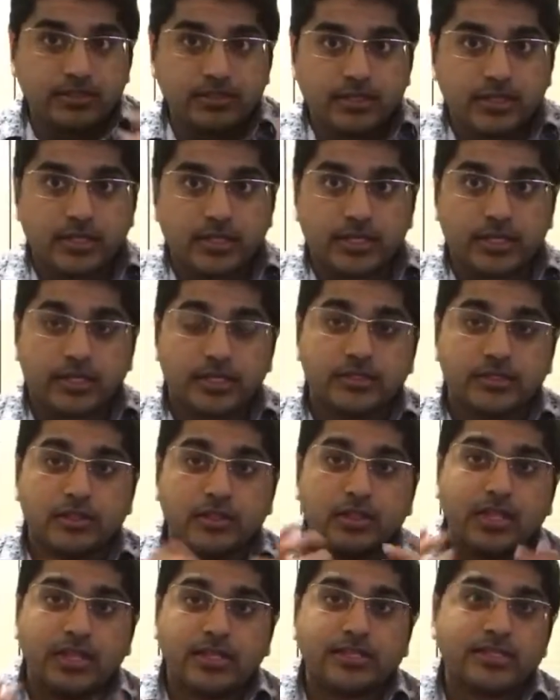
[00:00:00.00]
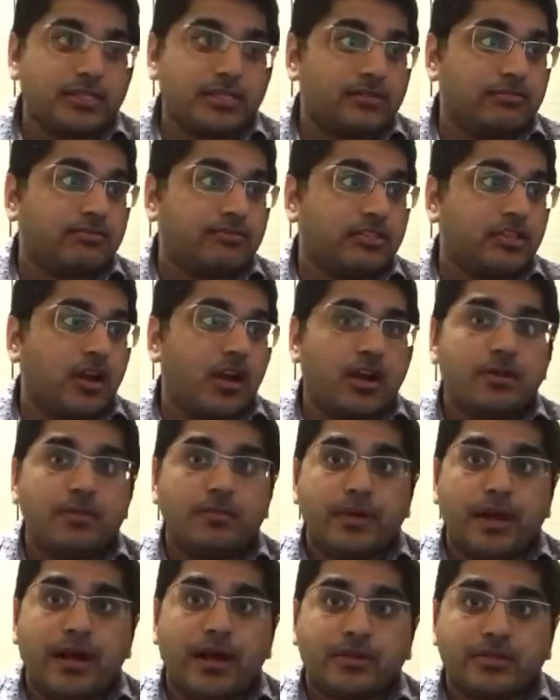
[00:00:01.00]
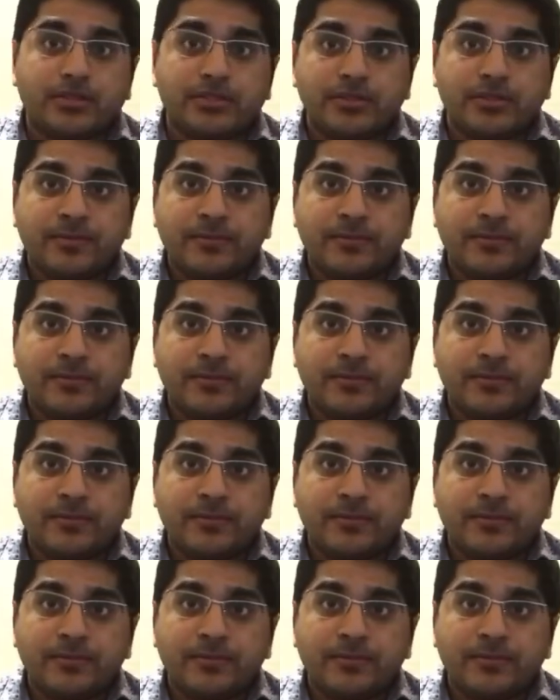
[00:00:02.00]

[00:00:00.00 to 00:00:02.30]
let's talk about...